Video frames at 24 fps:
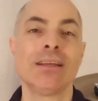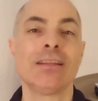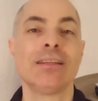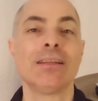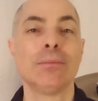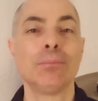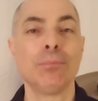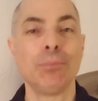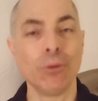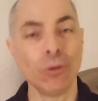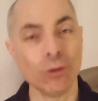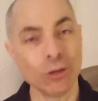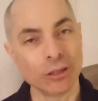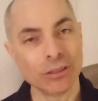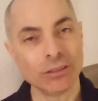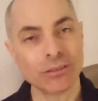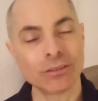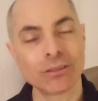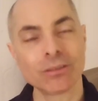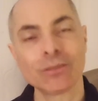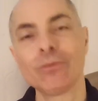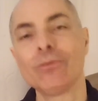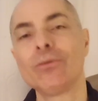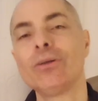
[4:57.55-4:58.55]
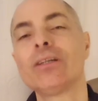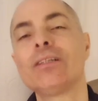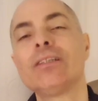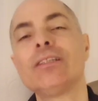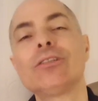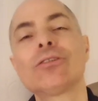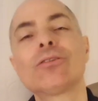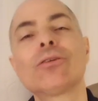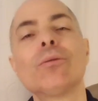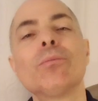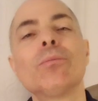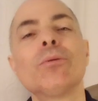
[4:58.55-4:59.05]
the point where
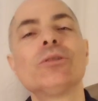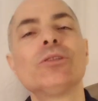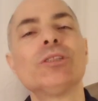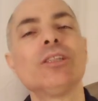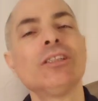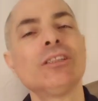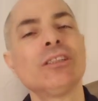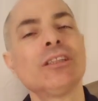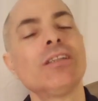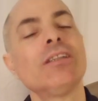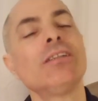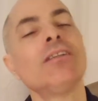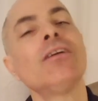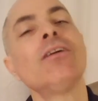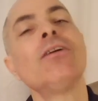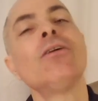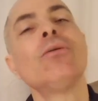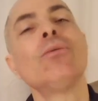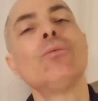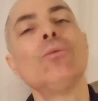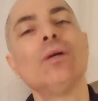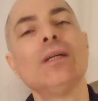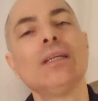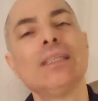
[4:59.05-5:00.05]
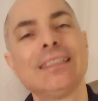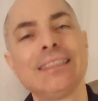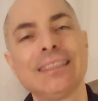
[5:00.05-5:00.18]
this composition will